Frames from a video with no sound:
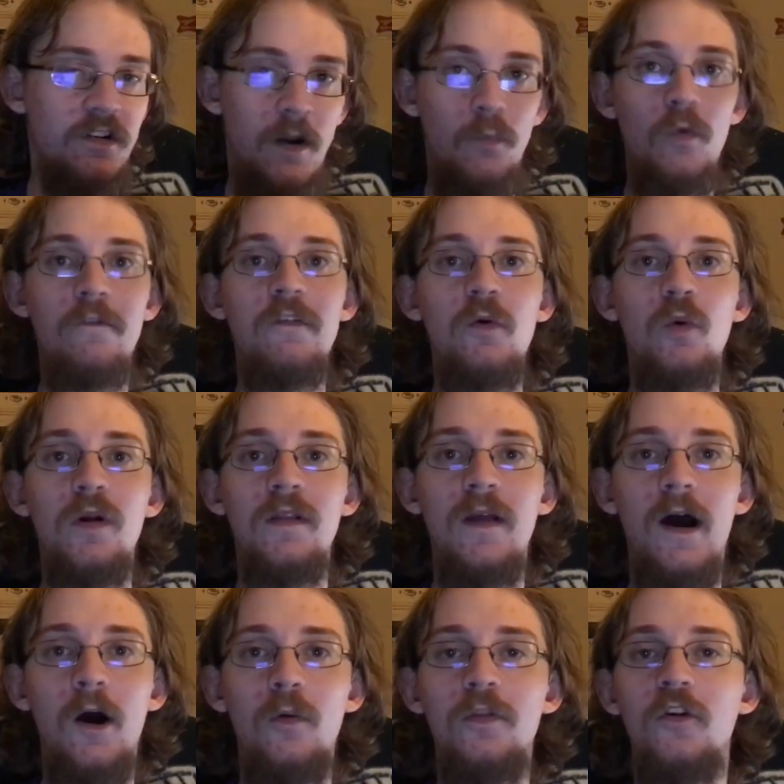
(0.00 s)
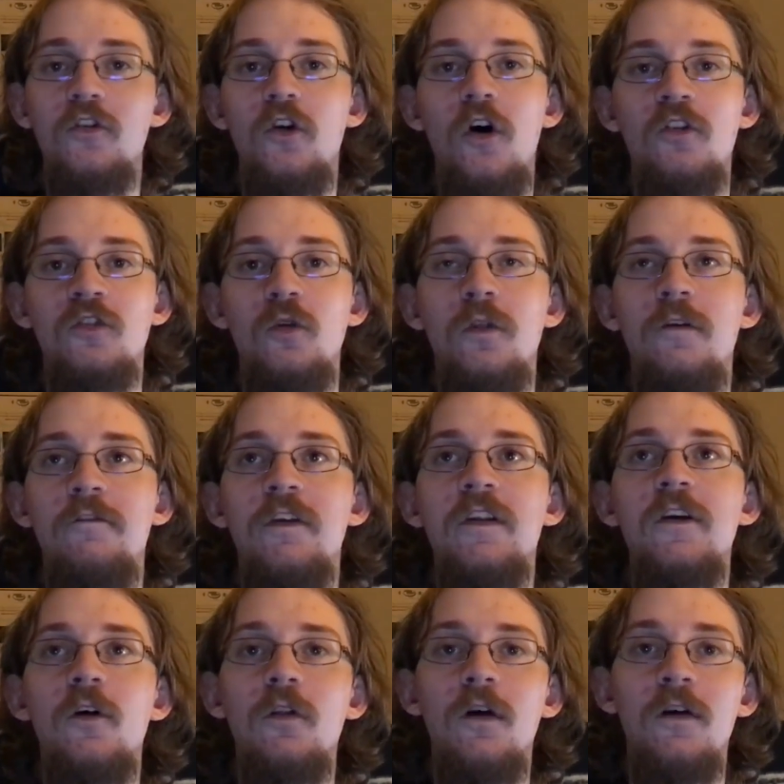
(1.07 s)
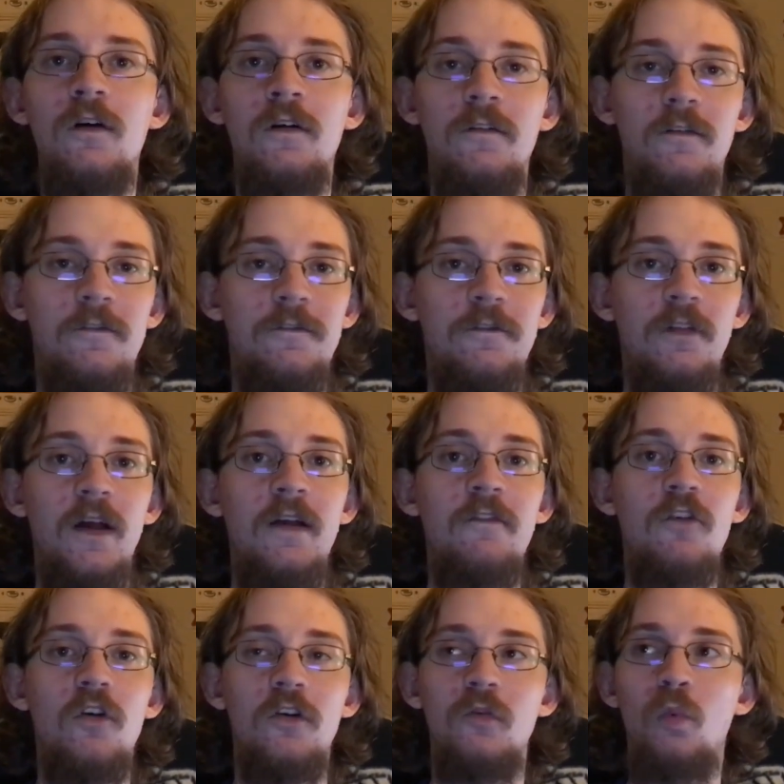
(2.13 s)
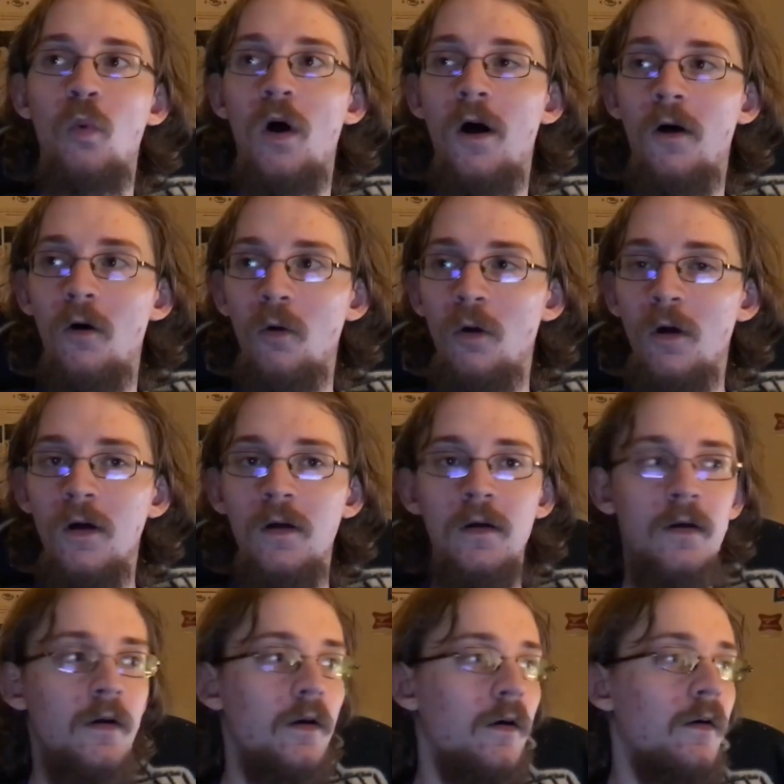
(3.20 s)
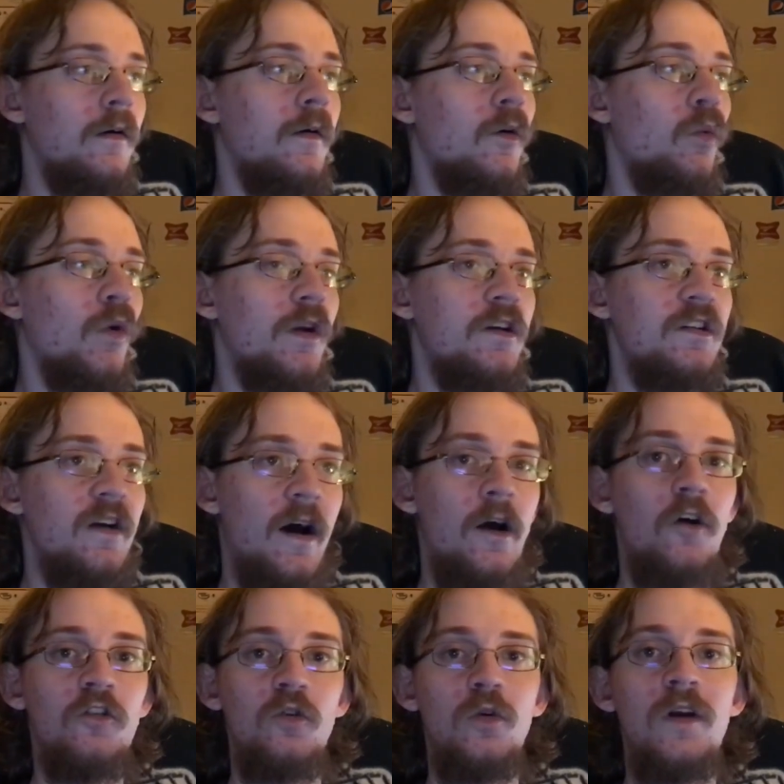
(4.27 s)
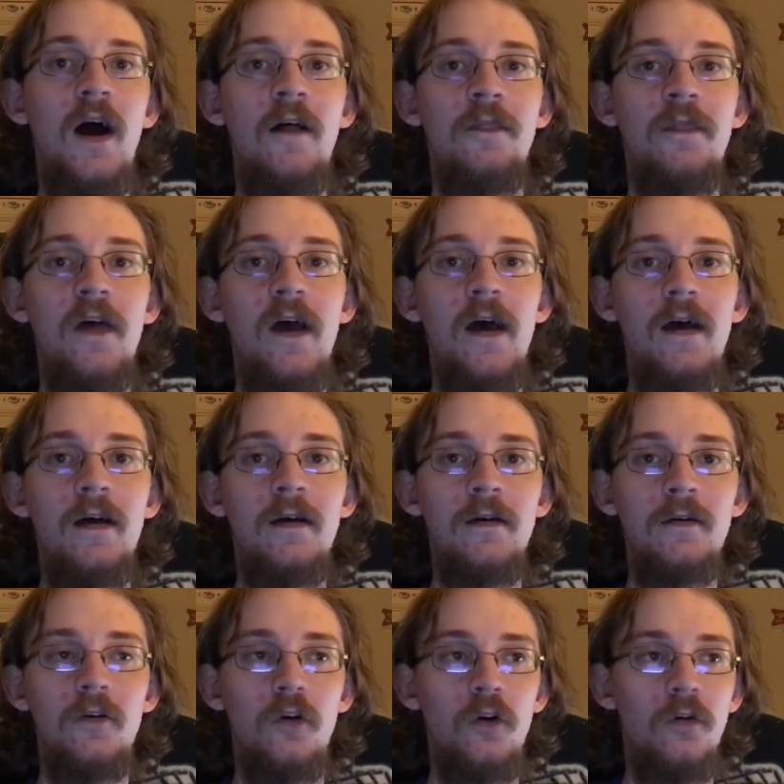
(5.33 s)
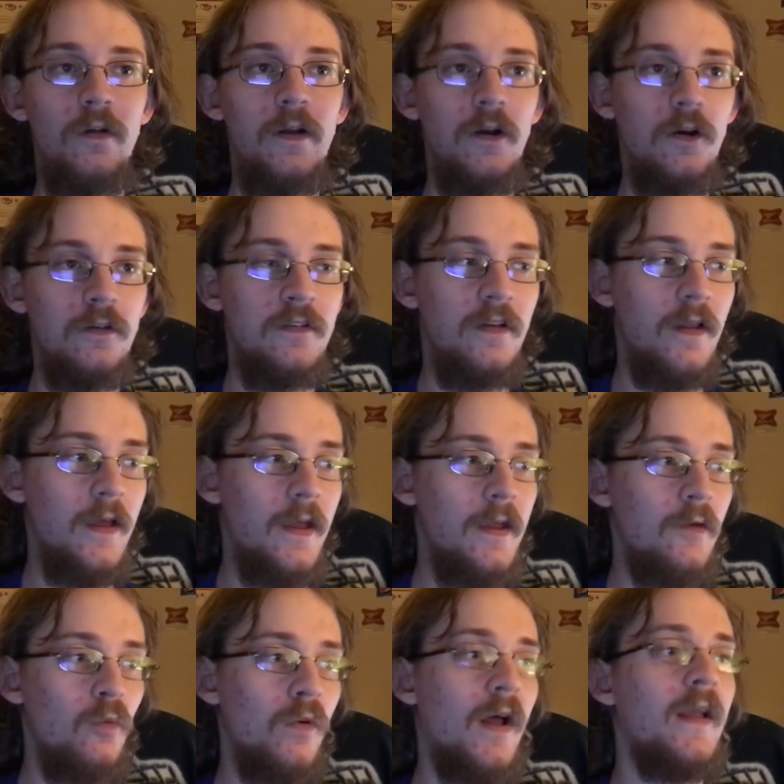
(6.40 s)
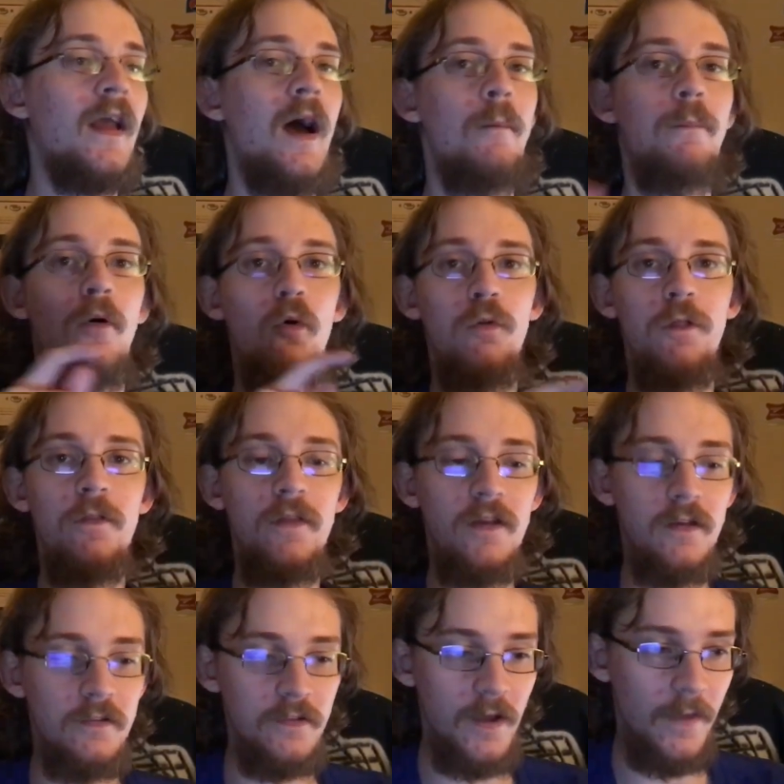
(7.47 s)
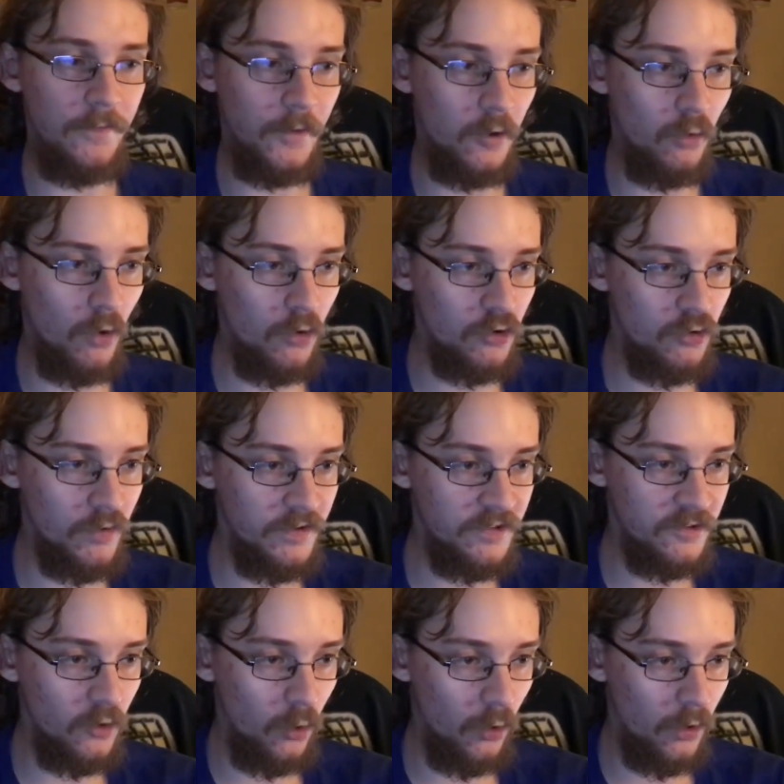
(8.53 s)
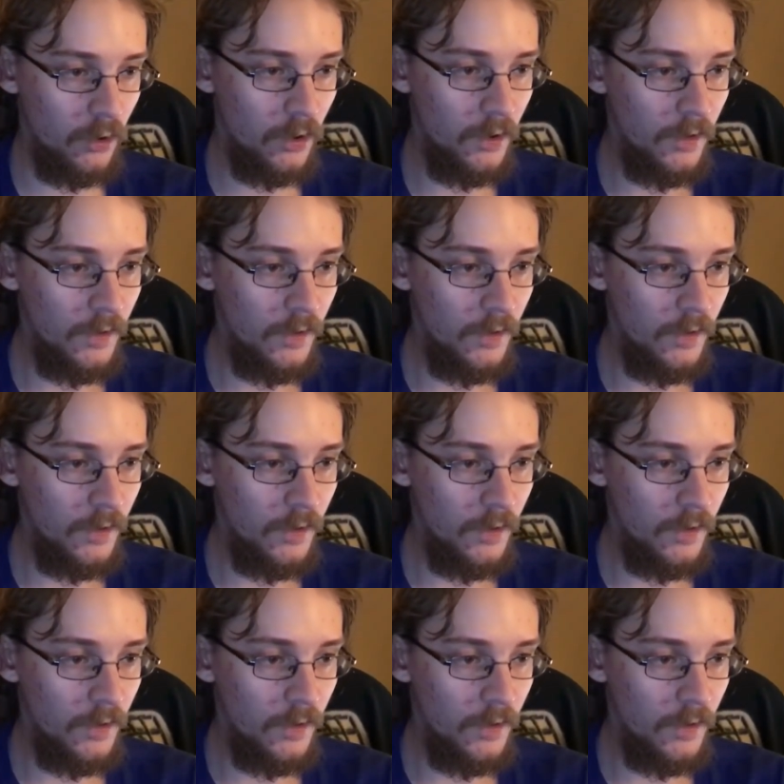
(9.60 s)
I'm reviewing now, and there's also the vanilla flavor as well, which I also got that earlier today when I got both of these at the grocery store.